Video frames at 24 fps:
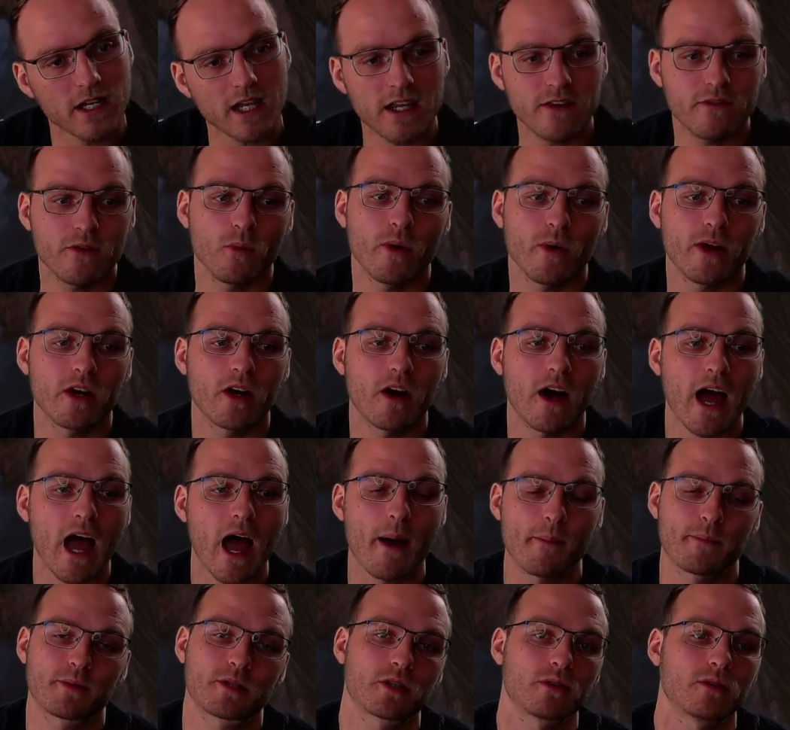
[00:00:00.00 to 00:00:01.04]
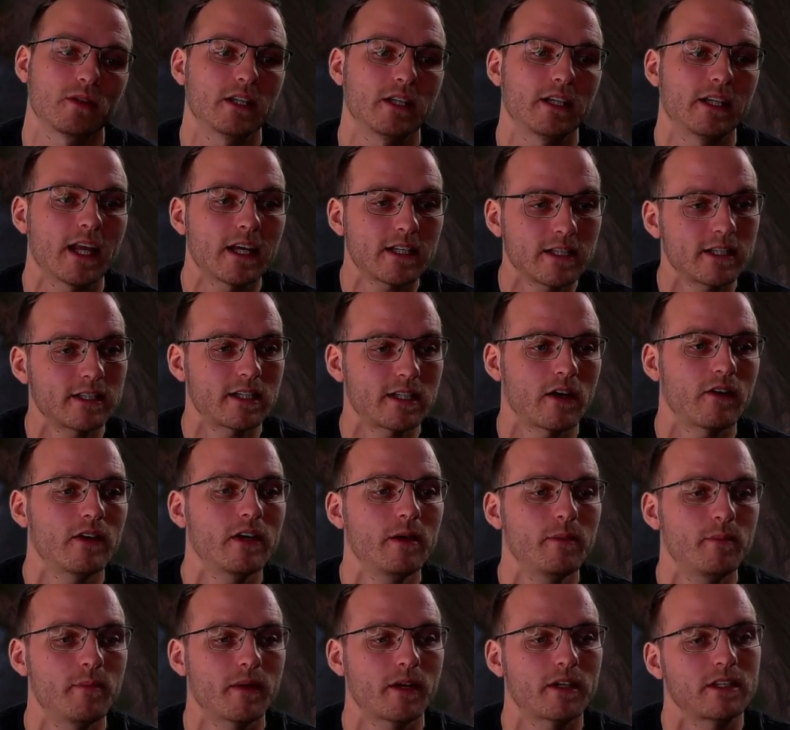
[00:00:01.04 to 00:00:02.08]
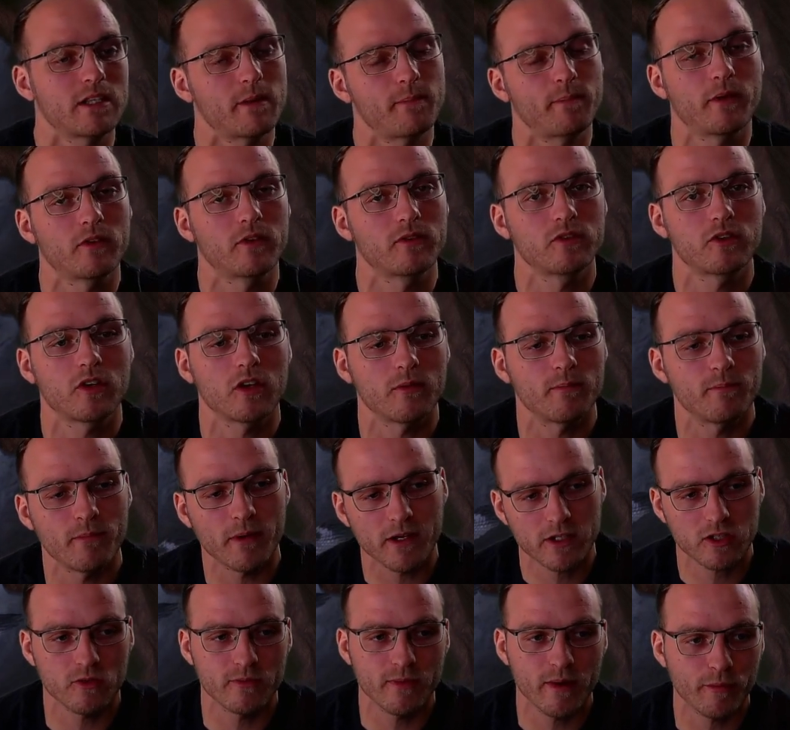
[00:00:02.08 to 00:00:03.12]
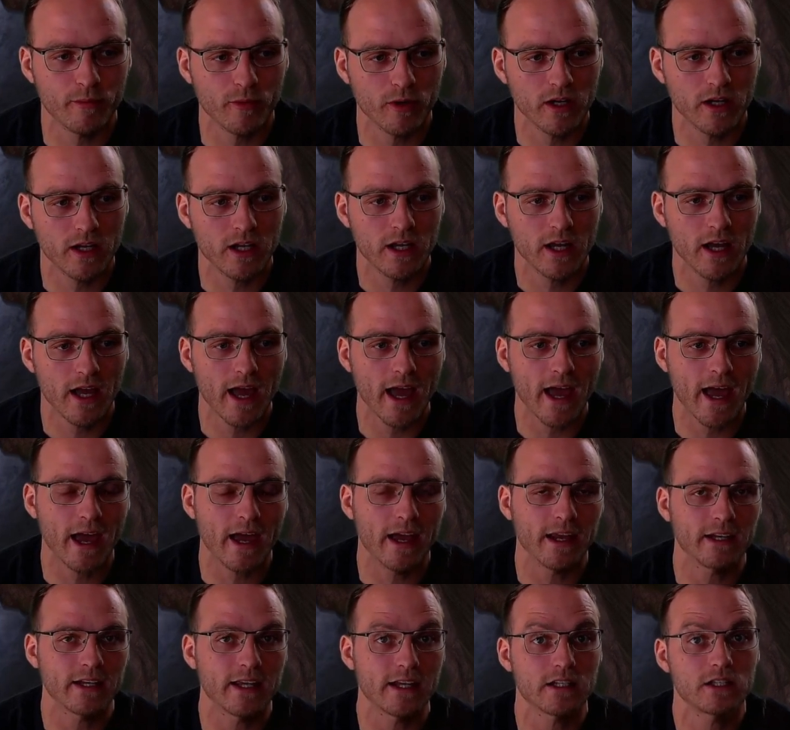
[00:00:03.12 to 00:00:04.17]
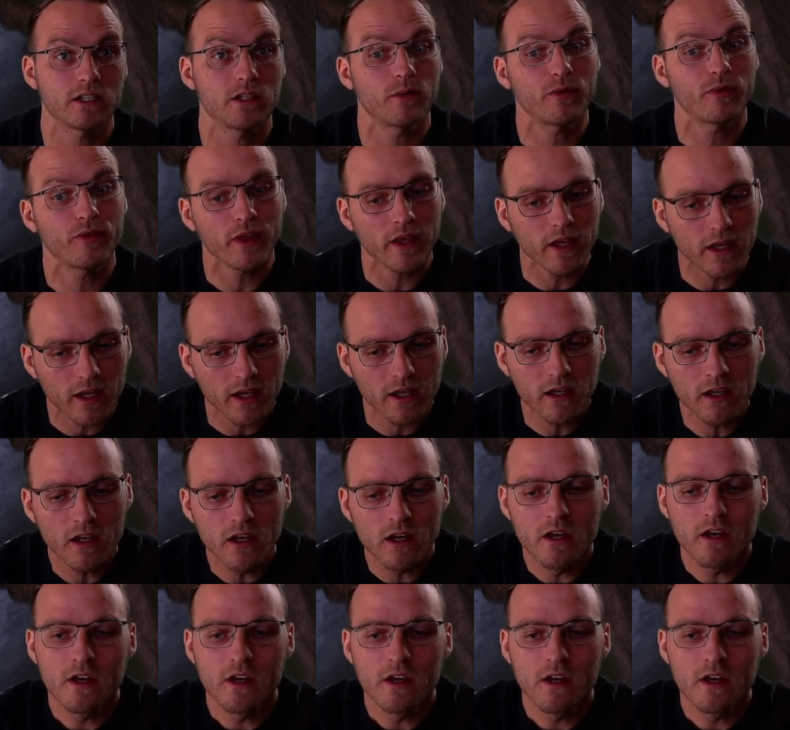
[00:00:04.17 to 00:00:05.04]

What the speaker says: even when not absolutely necessary, because it builds good muscle memory and gets you thinking.